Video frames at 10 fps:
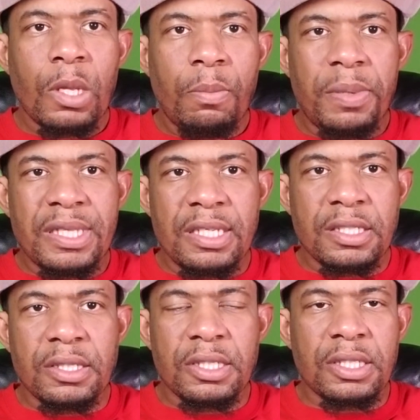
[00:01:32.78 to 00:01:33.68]
But this
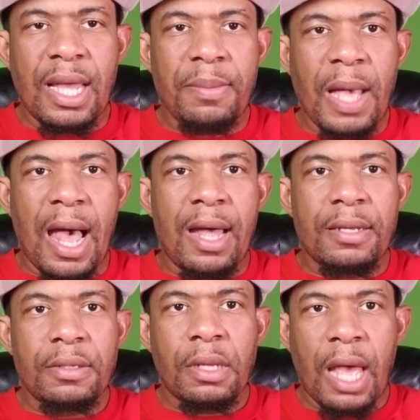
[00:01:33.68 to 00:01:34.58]
is the same guy
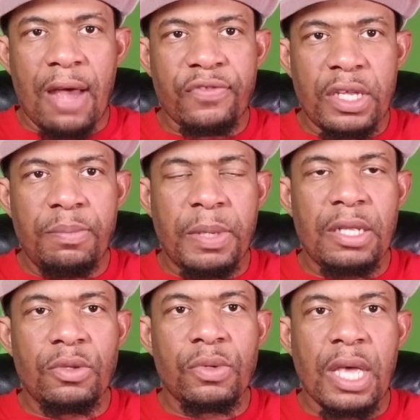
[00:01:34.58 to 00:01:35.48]
after he
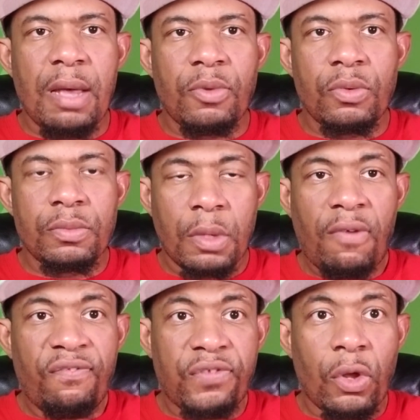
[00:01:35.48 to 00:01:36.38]
beat Luke Campbell,
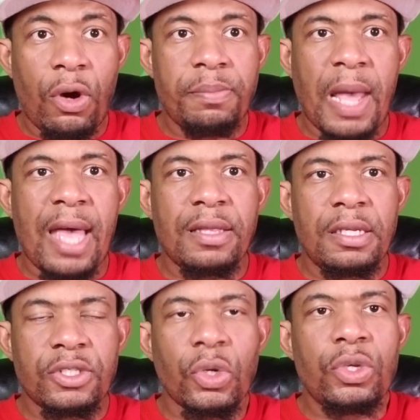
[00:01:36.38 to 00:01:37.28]
floored
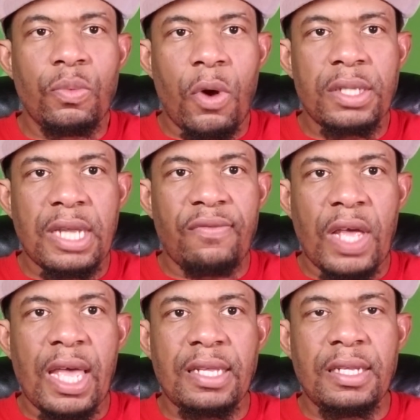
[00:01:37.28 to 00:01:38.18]
badly. So you want
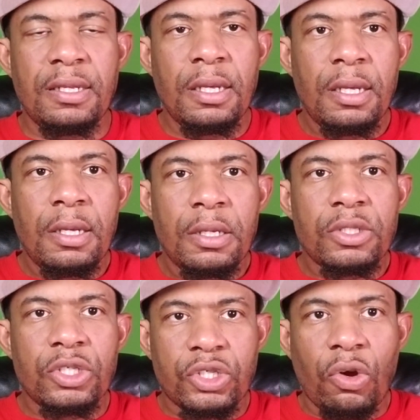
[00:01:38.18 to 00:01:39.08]
Devin Haney
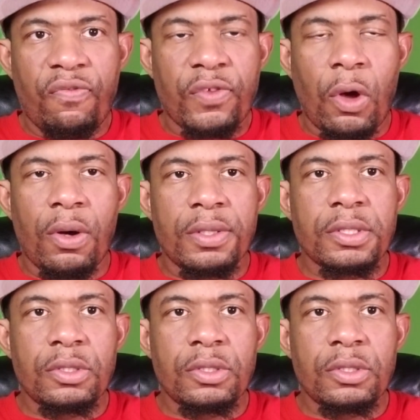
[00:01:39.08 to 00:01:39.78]
to show flaws.